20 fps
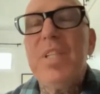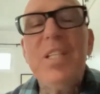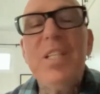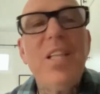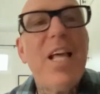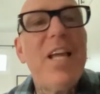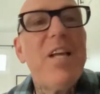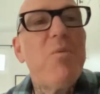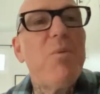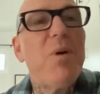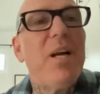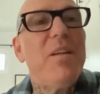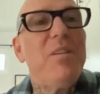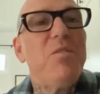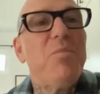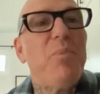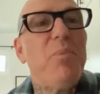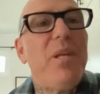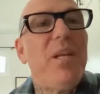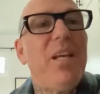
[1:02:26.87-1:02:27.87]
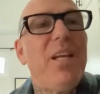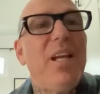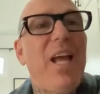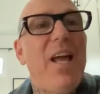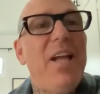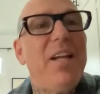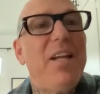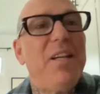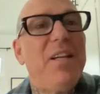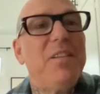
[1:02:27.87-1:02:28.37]
Likewise, being an
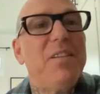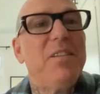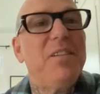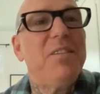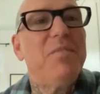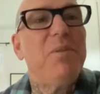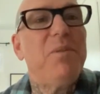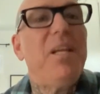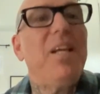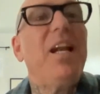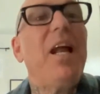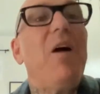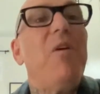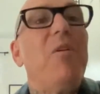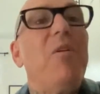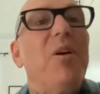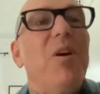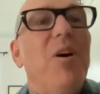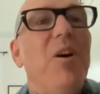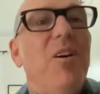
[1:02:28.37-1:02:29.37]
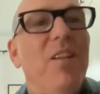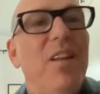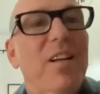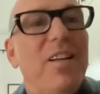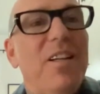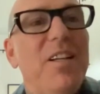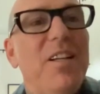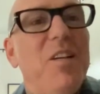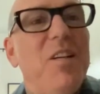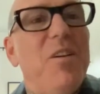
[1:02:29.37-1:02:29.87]
addict, being an
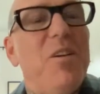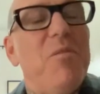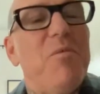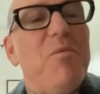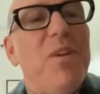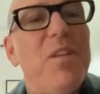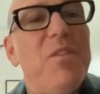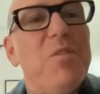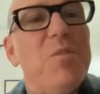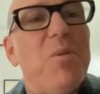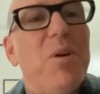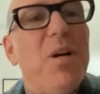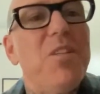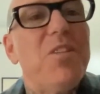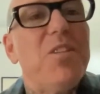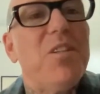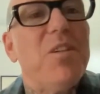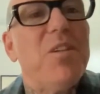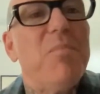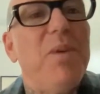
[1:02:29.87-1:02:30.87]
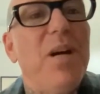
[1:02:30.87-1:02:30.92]
alcoholic, your friend's question